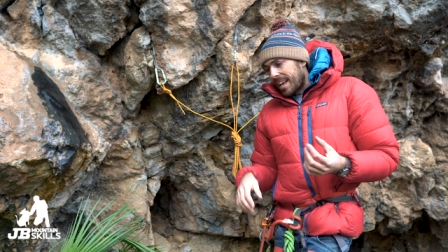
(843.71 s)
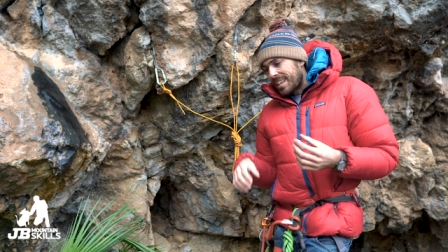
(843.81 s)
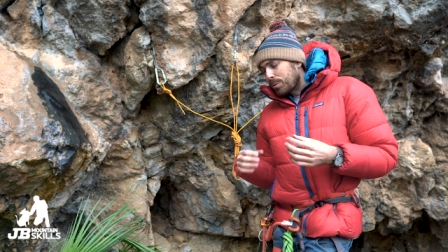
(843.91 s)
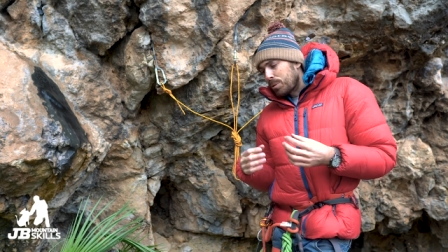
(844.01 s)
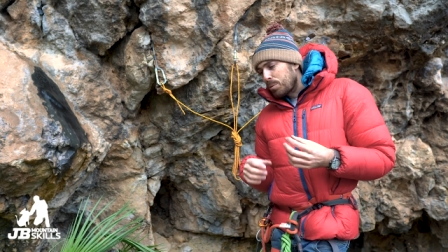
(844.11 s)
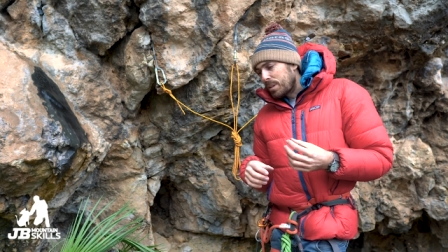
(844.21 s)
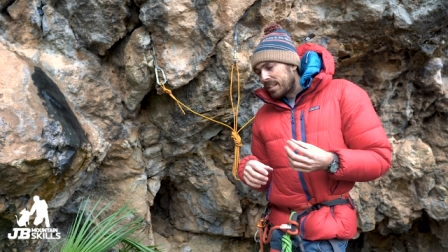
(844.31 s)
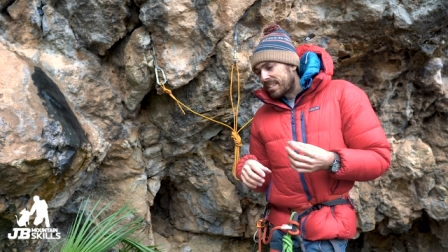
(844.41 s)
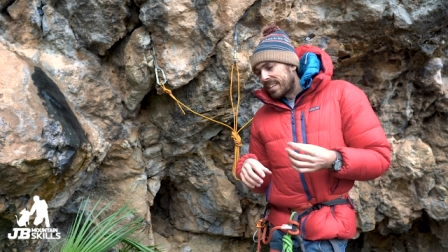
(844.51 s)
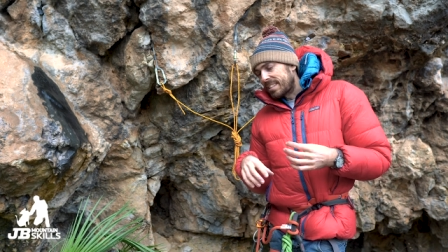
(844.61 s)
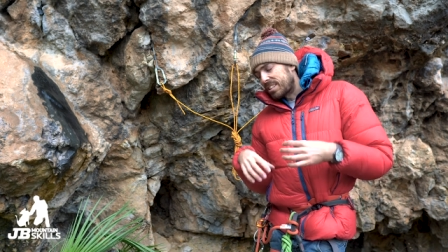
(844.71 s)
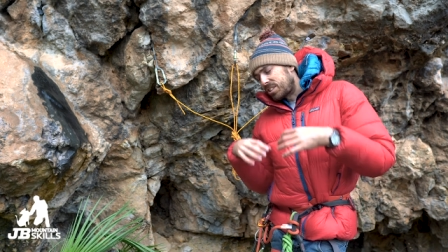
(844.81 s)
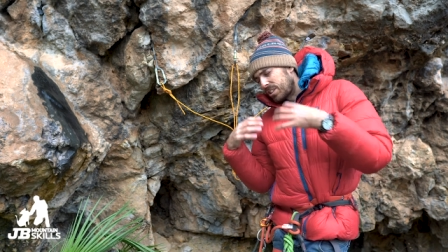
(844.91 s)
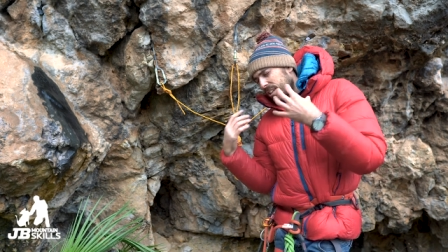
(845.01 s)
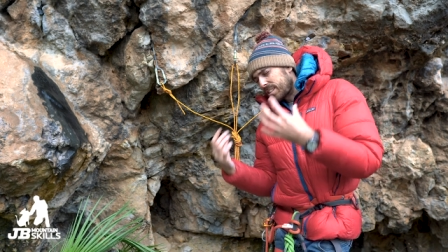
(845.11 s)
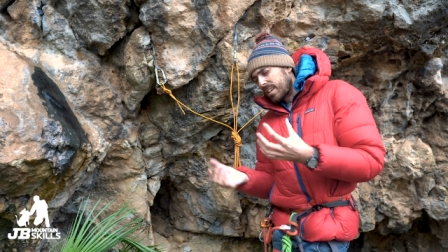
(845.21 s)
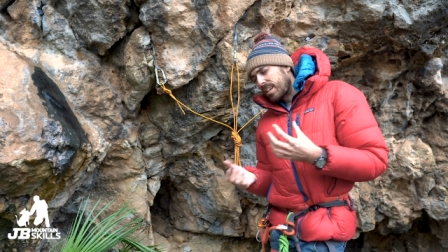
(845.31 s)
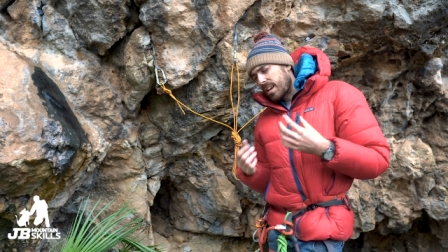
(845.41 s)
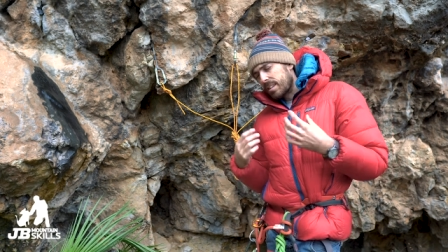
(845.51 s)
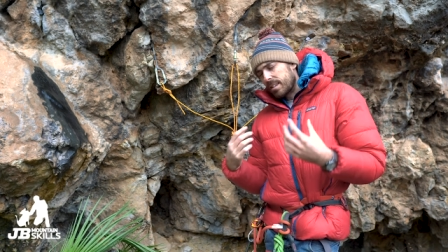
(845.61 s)
As with all these things, it's just
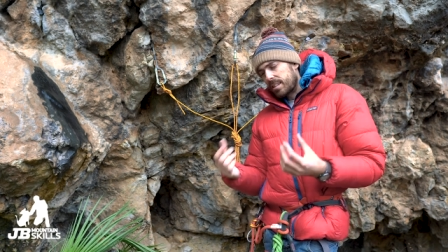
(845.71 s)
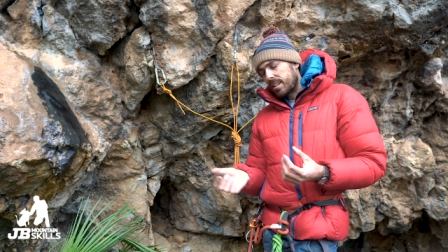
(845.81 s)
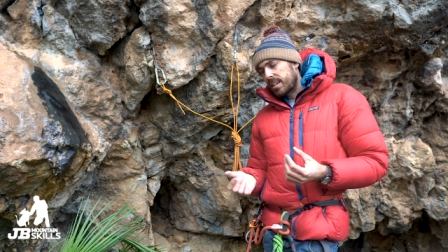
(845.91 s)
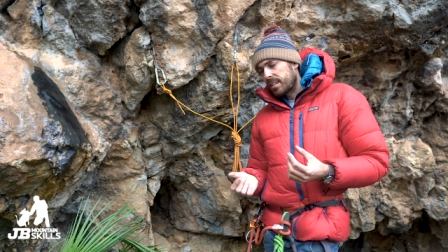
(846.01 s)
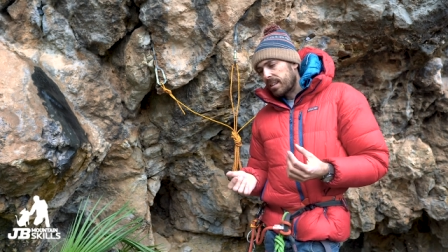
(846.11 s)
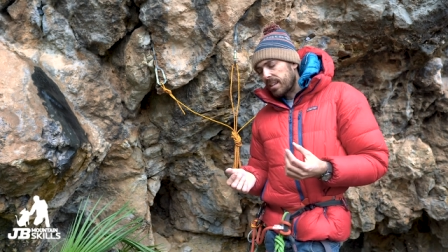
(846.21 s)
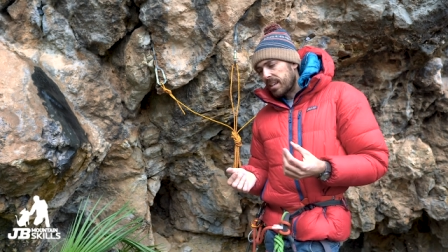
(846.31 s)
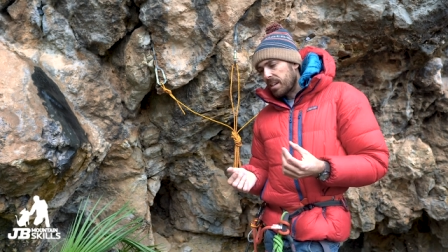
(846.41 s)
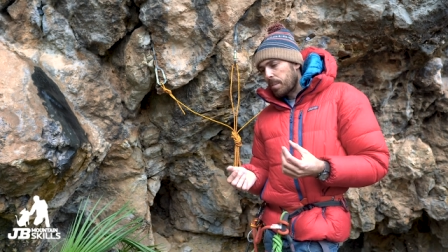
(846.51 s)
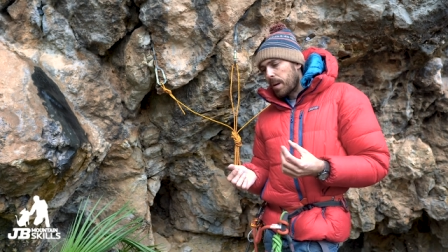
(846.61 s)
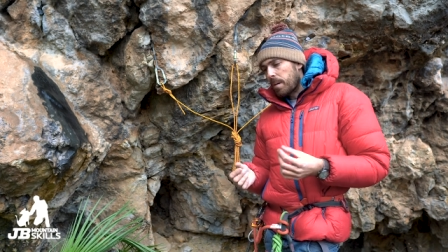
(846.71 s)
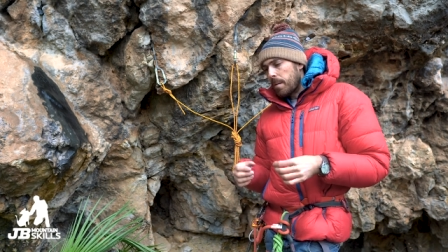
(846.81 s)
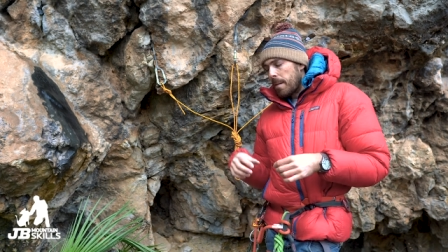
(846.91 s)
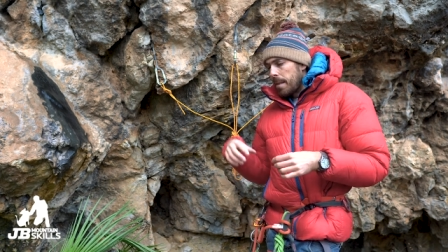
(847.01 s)
another thing to think about.